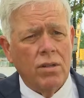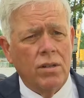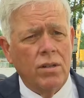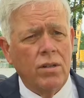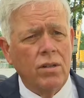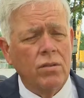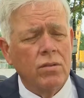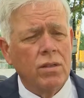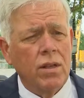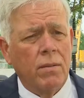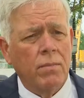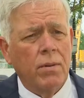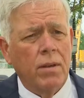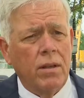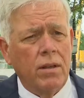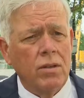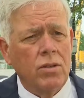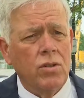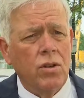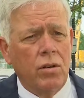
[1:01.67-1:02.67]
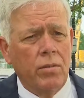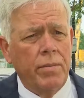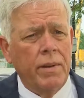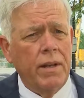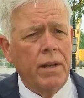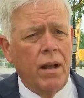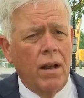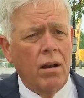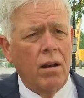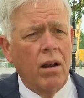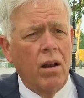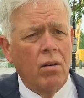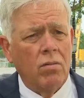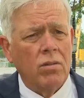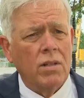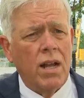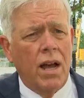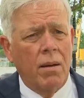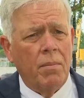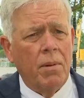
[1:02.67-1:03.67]
to do something that should have been done a long
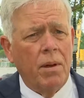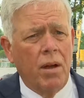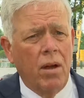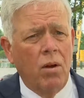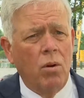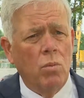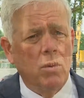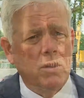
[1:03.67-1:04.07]
time ago.